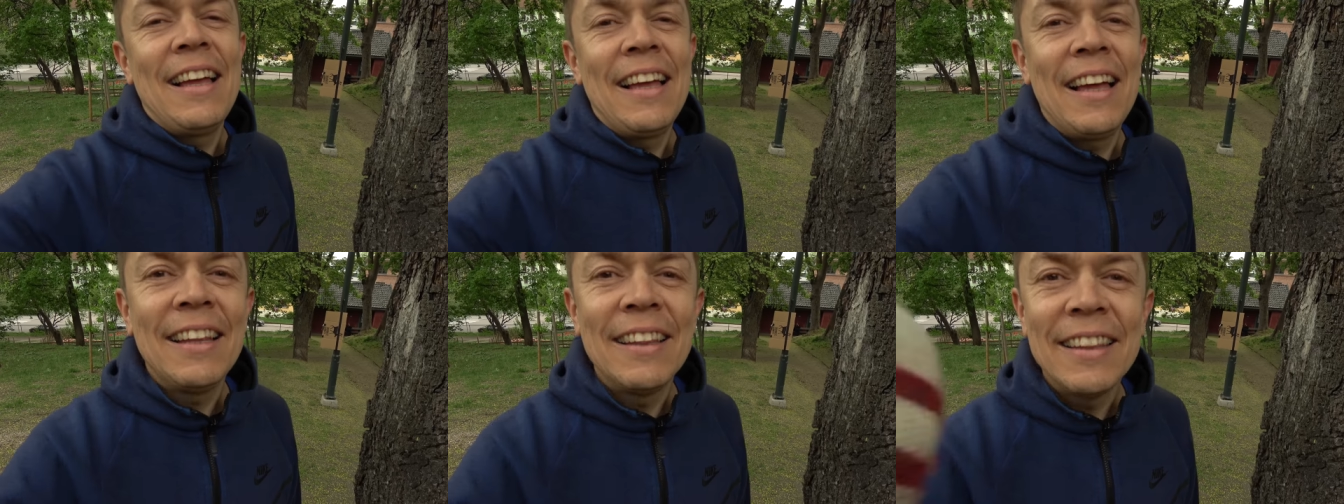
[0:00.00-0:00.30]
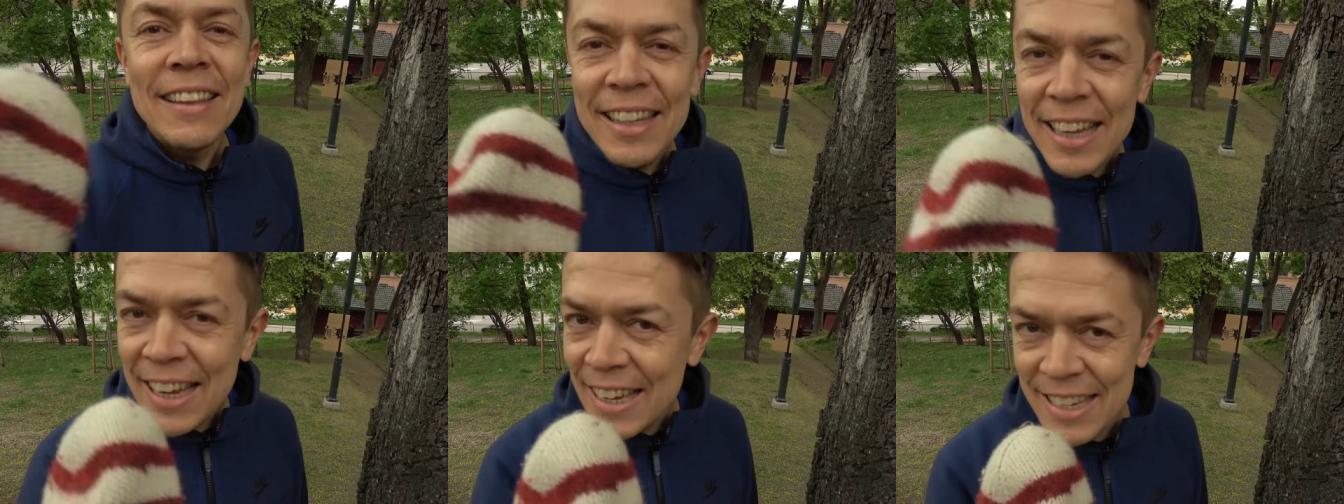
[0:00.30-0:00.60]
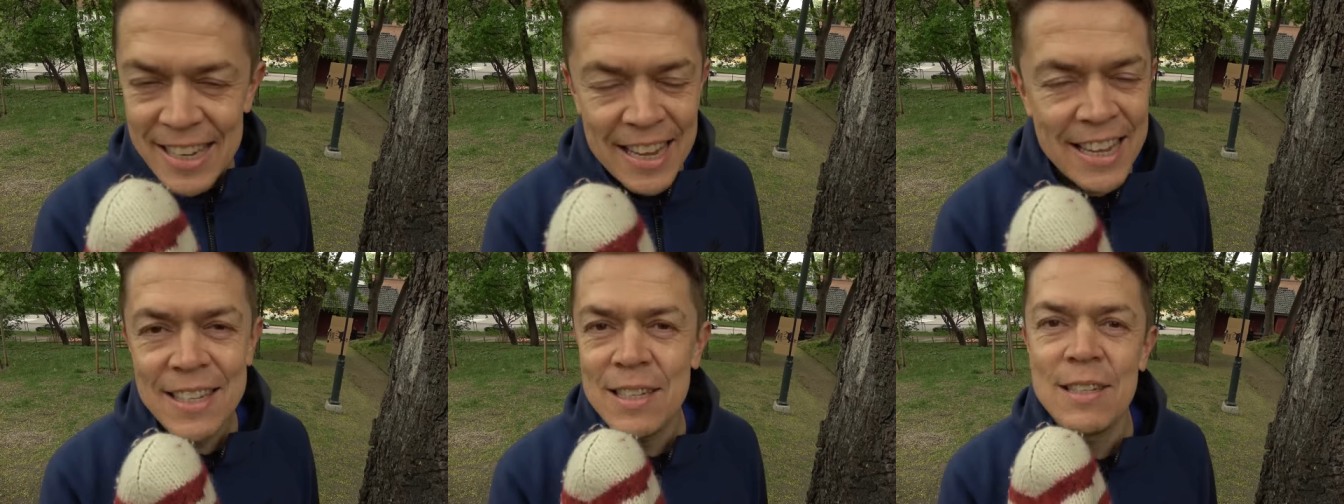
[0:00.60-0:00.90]
And
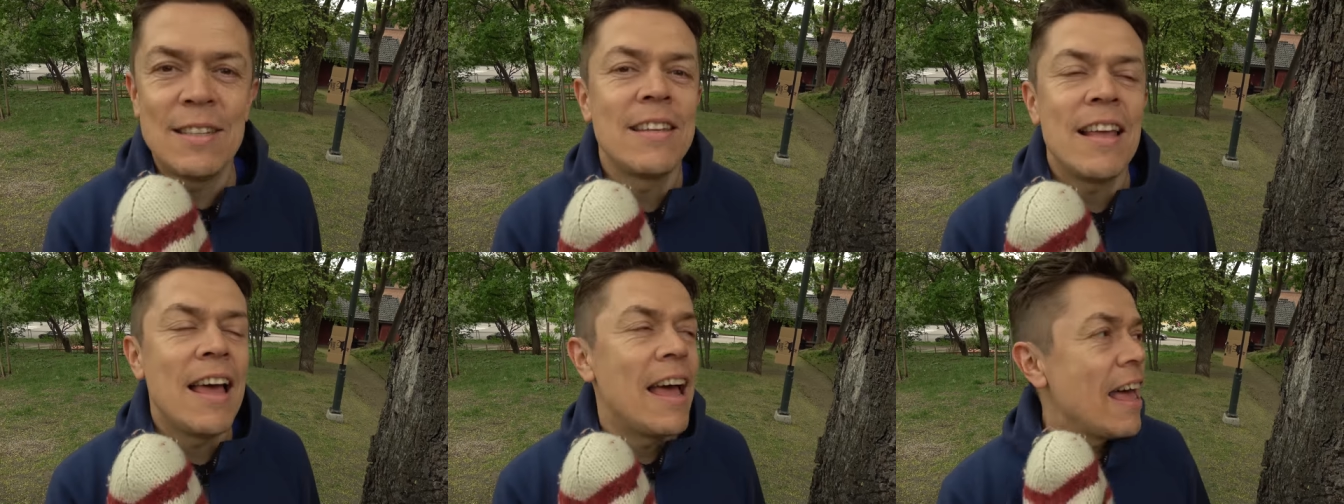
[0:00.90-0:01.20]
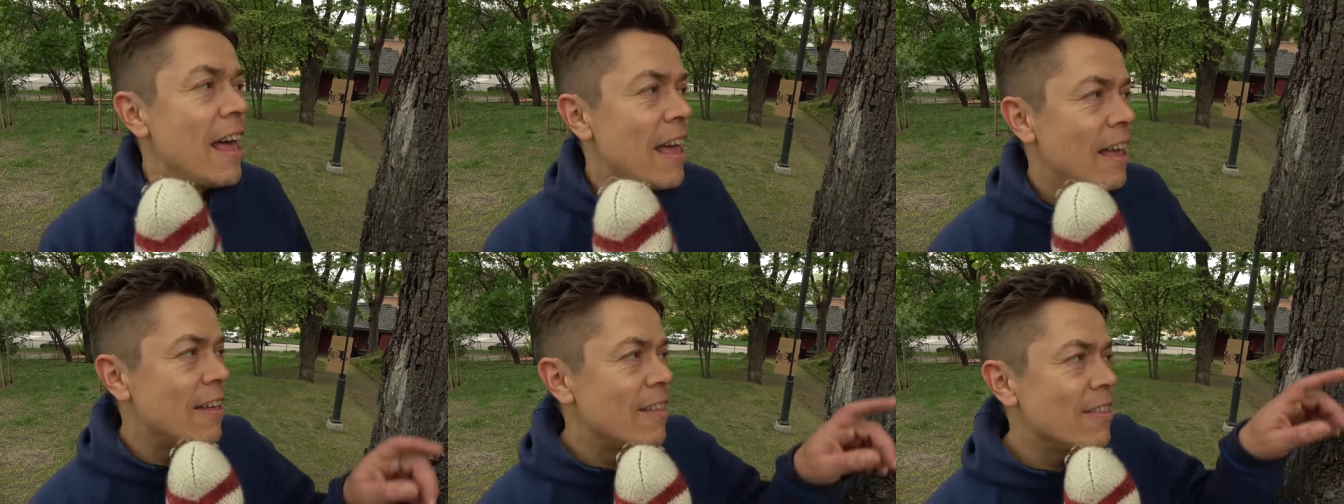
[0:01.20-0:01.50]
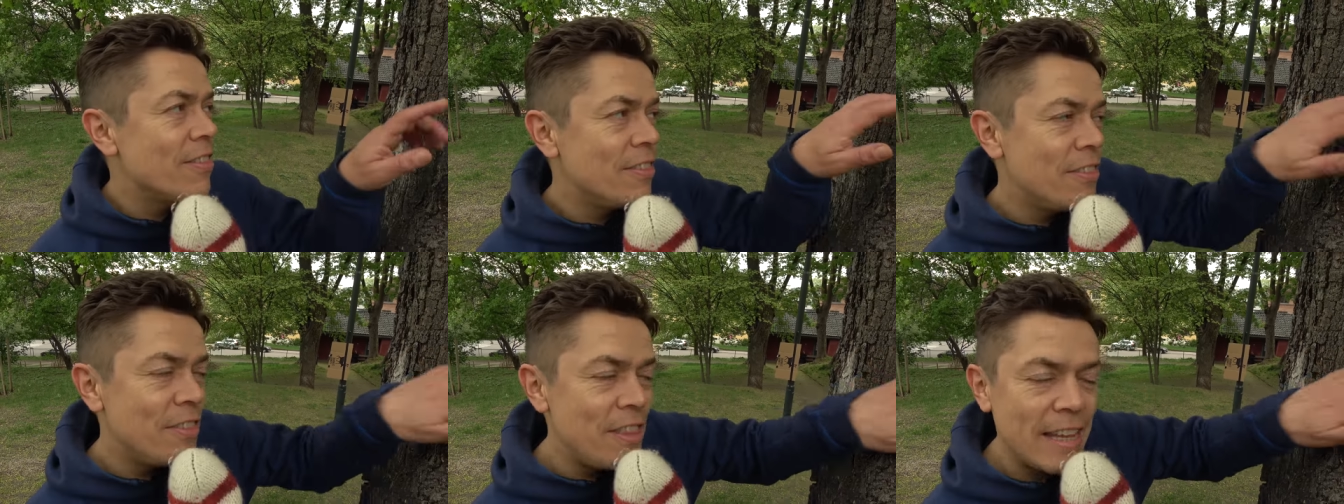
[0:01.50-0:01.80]
this is
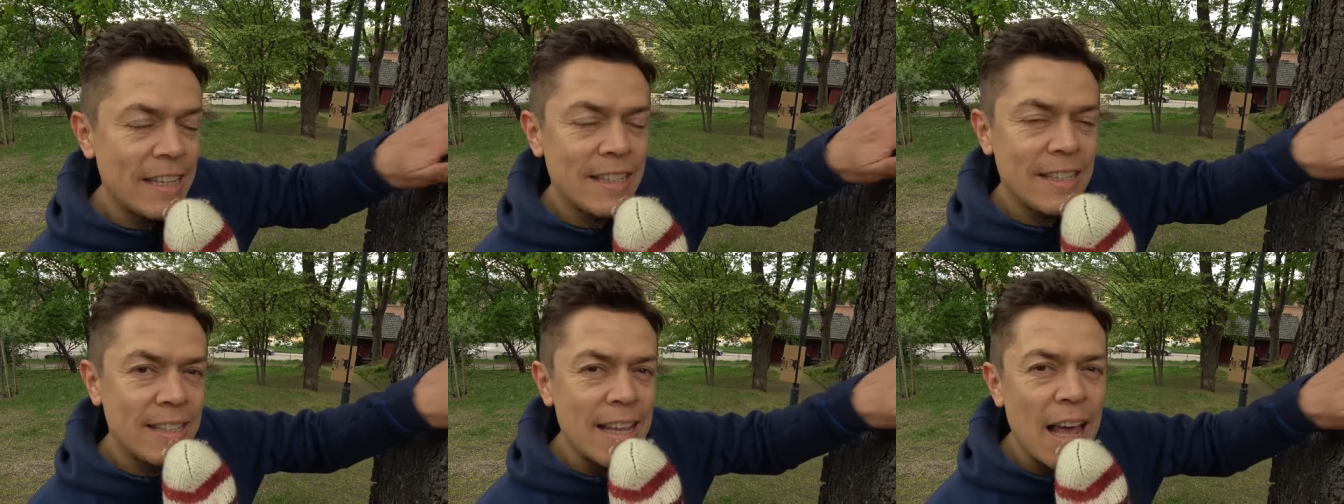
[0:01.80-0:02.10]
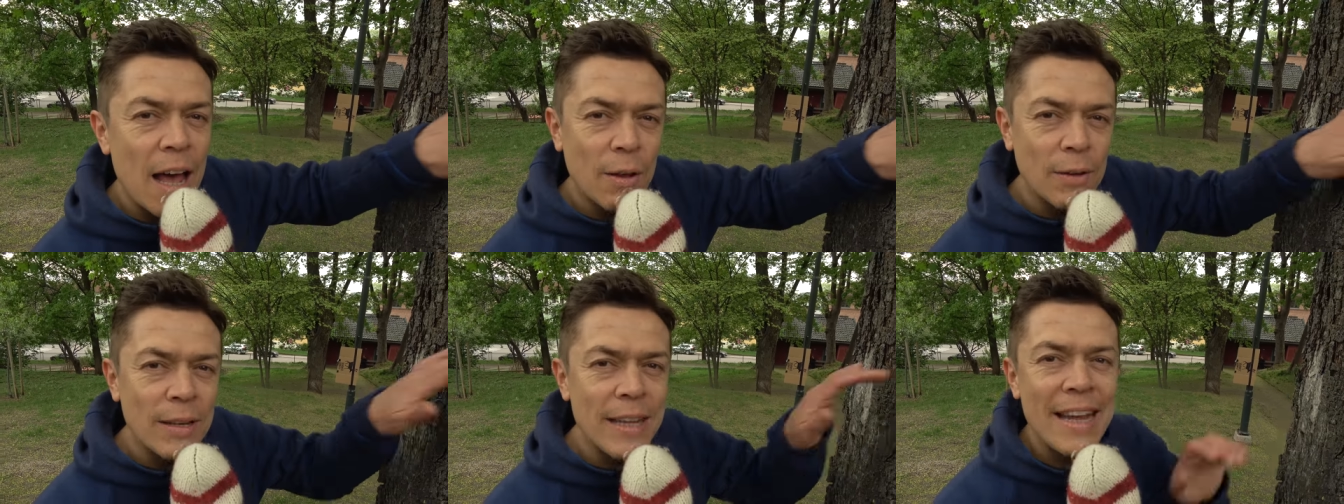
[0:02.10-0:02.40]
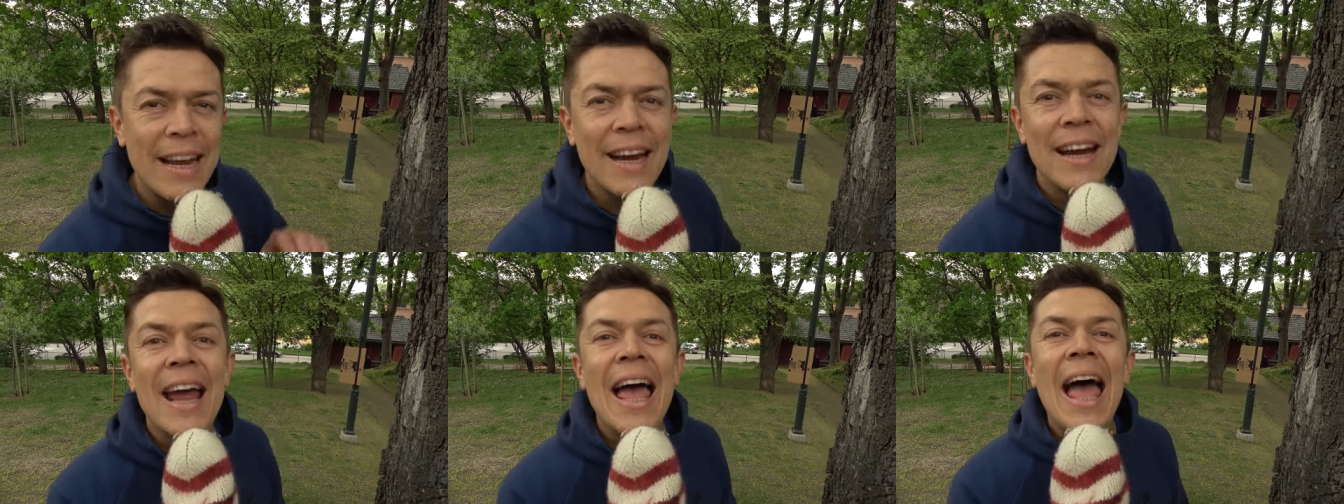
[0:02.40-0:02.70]
this sound
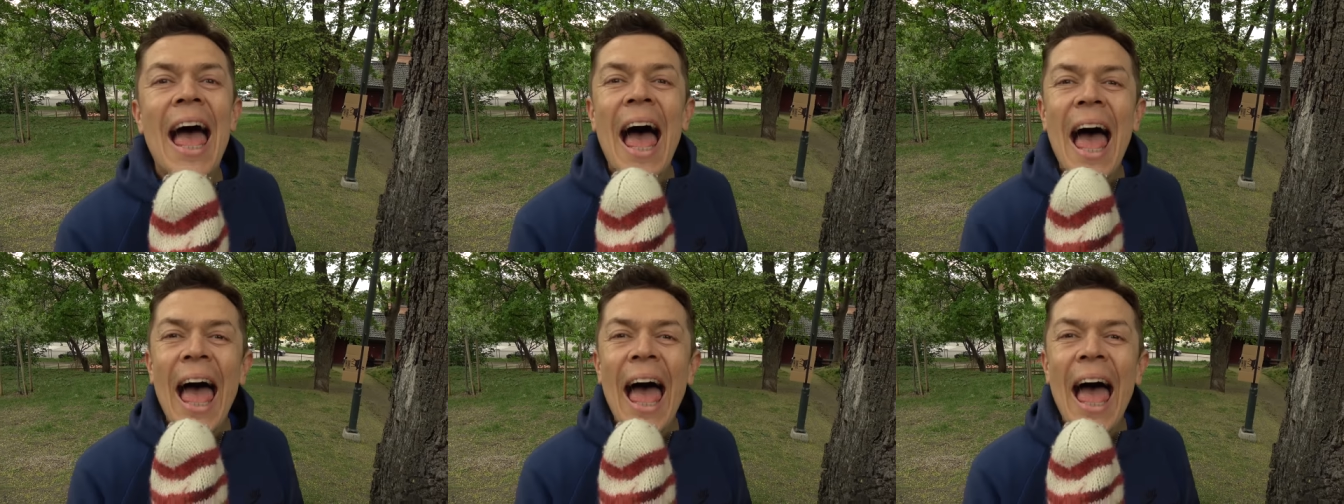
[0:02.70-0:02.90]
here.